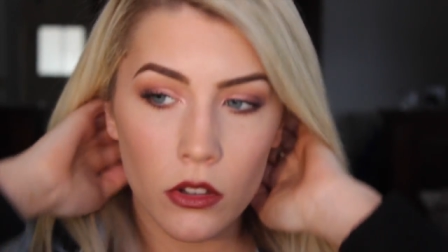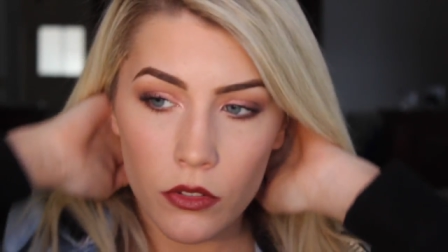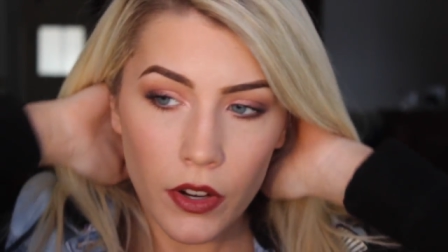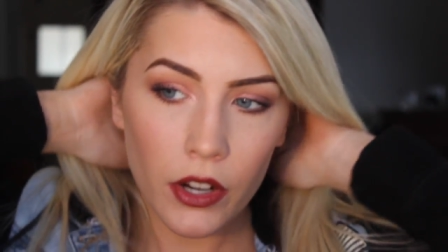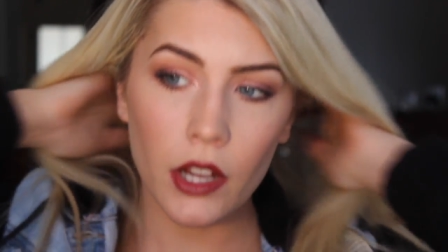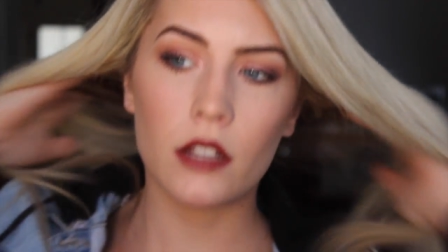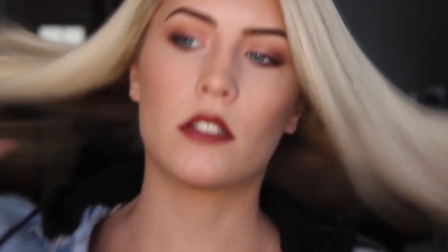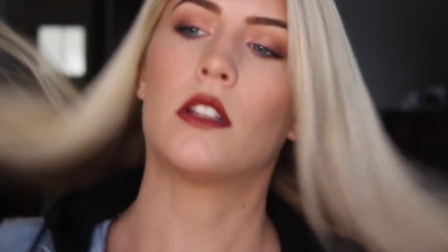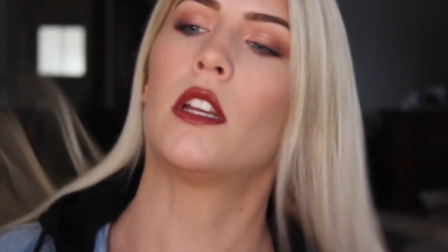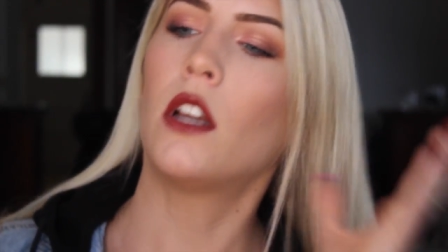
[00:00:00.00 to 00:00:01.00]
You very
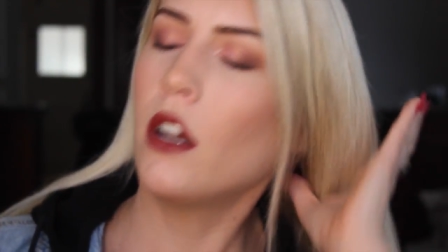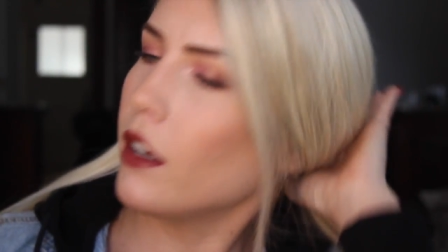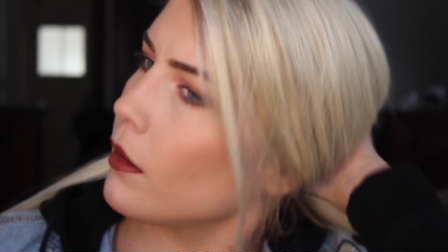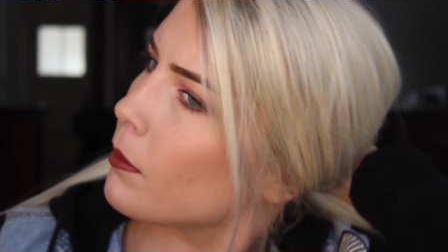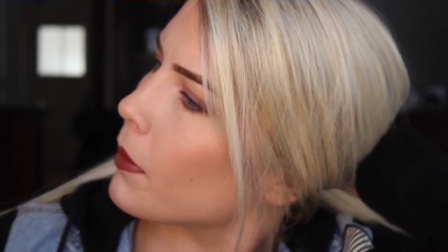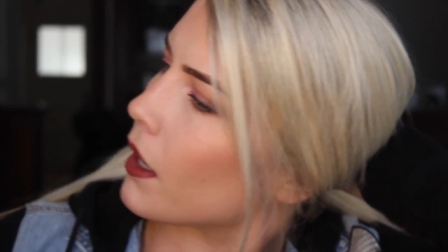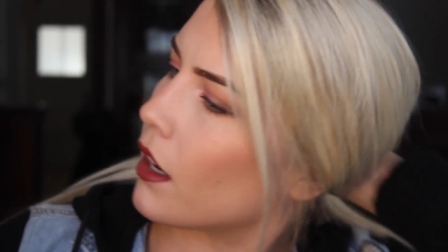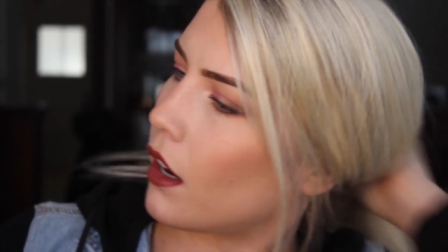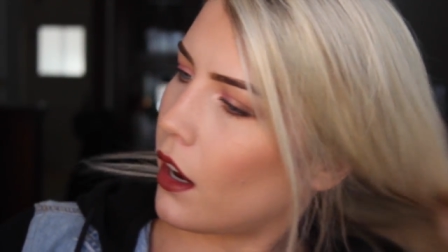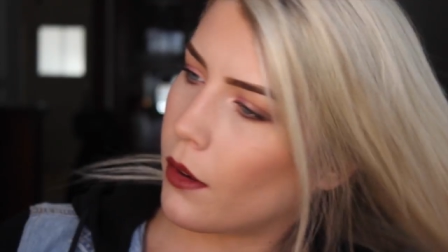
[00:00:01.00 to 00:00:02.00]
easily could,
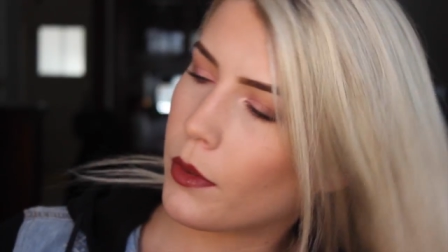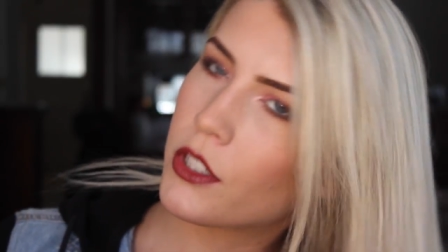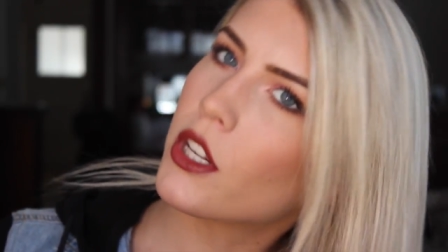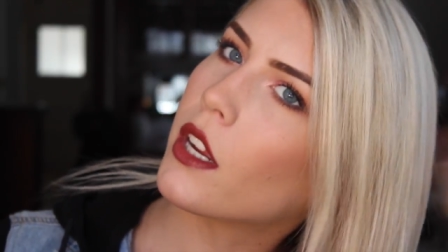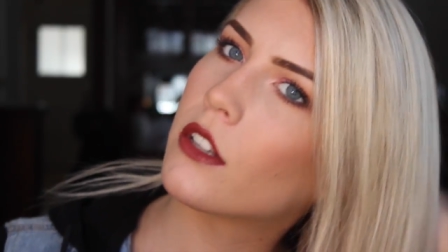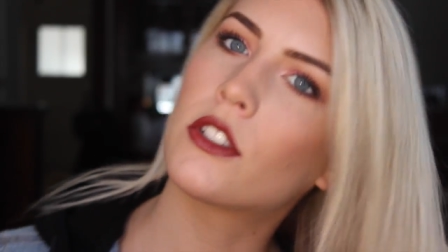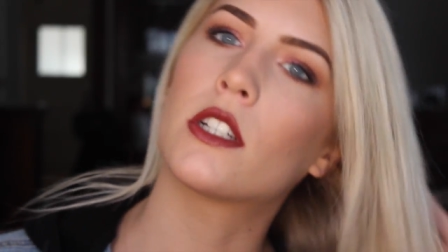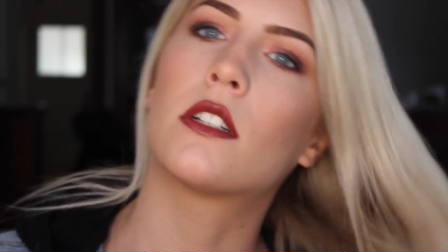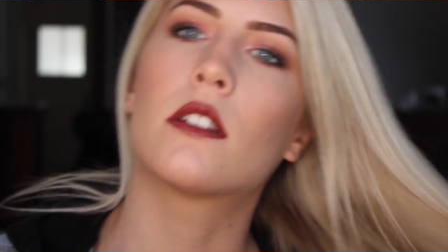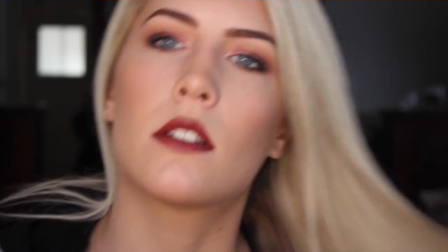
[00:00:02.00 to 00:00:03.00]
but I would change
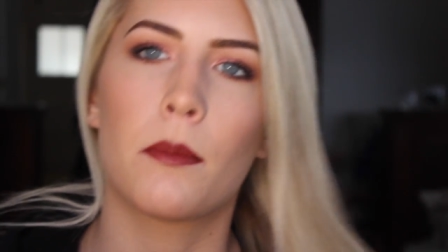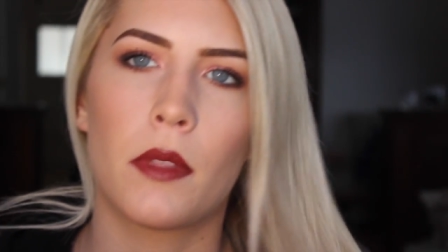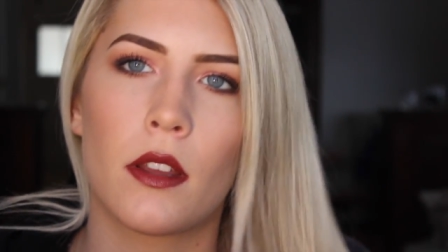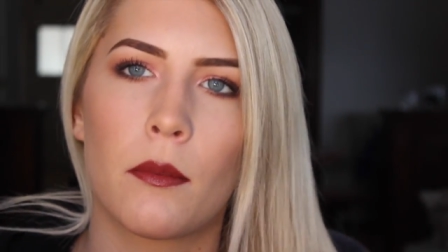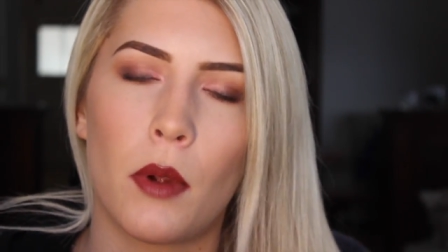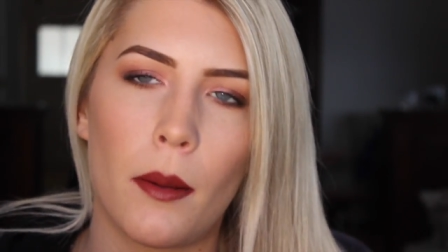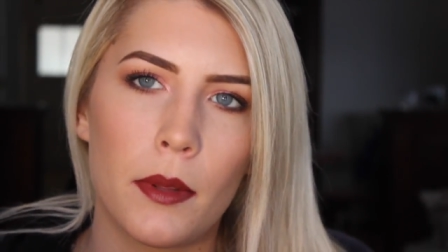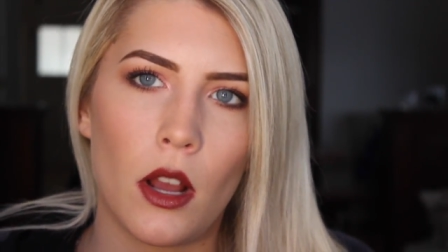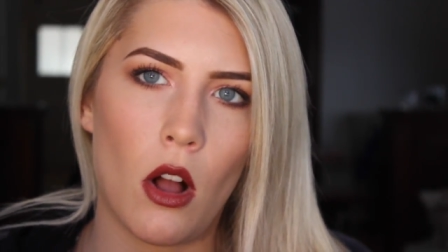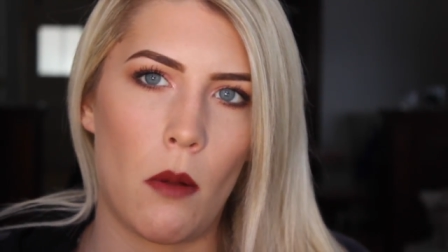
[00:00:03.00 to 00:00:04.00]
into something
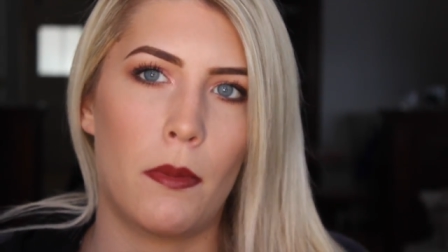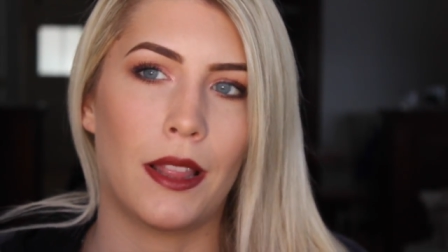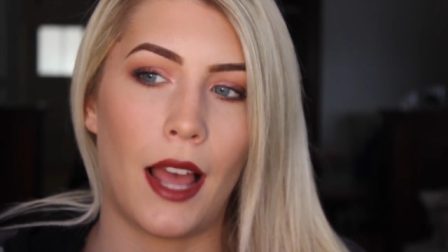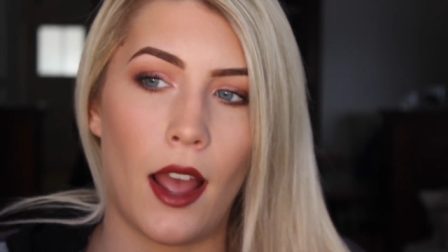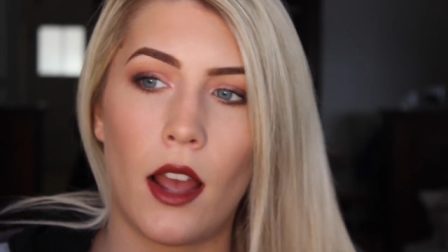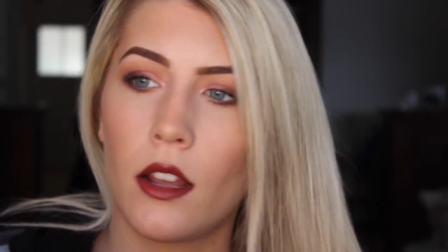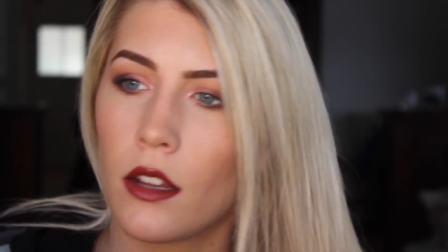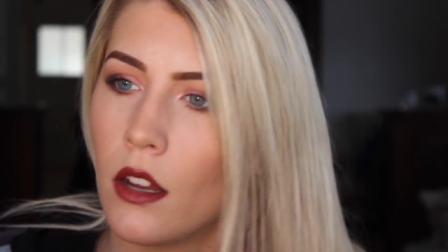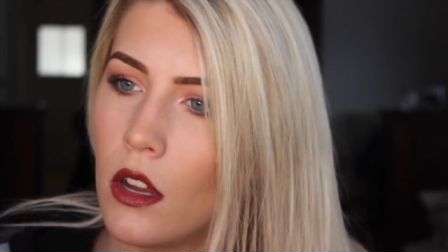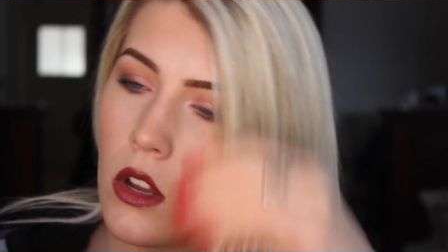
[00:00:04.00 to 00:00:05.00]
probably all
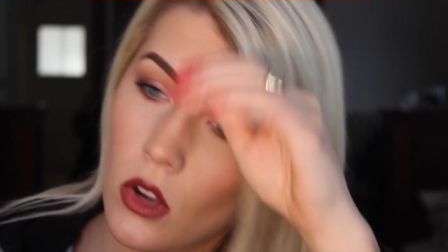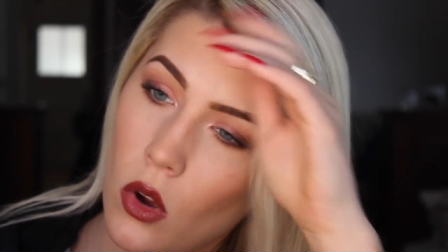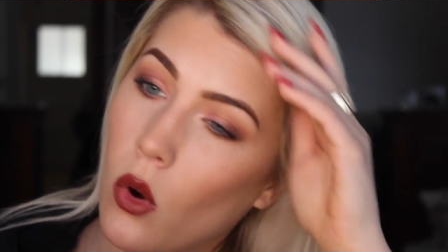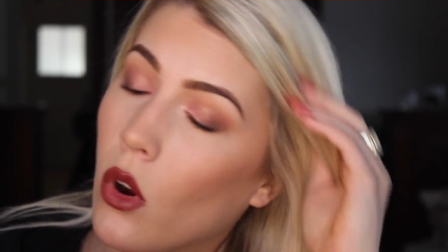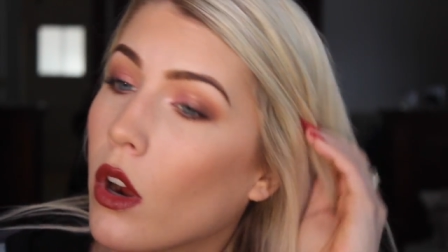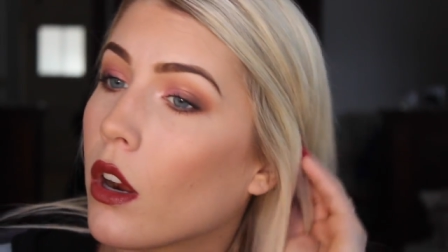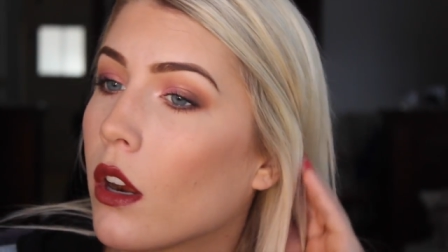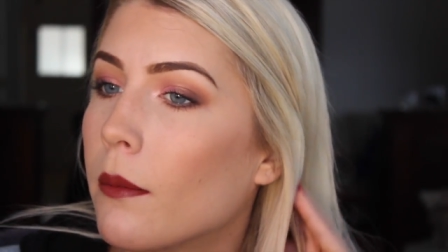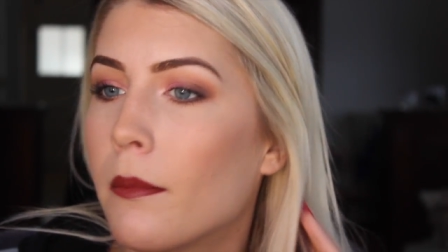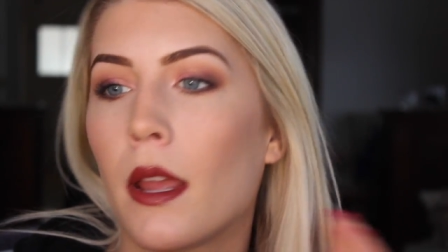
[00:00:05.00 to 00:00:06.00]
black
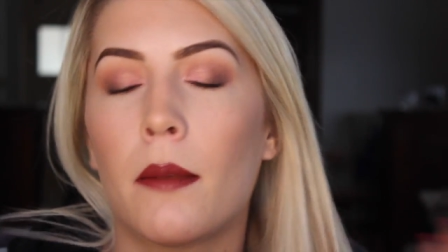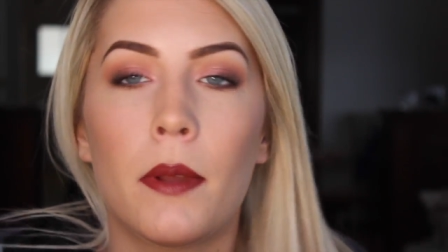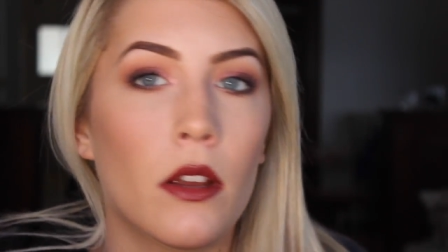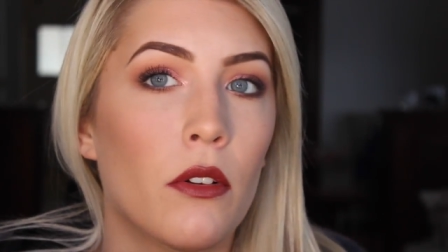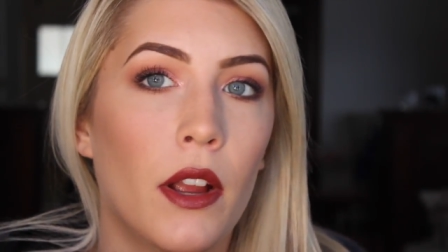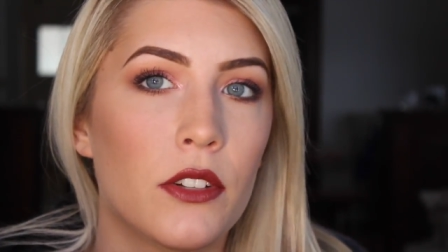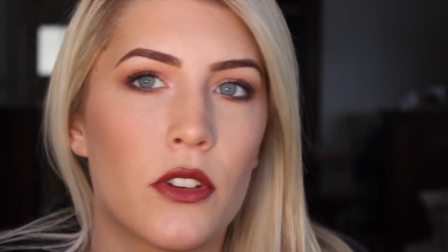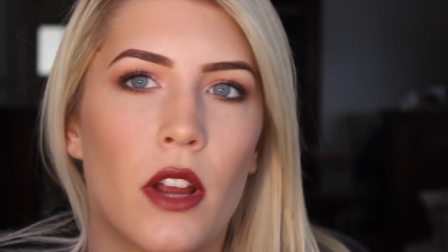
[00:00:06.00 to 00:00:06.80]
or maybe a red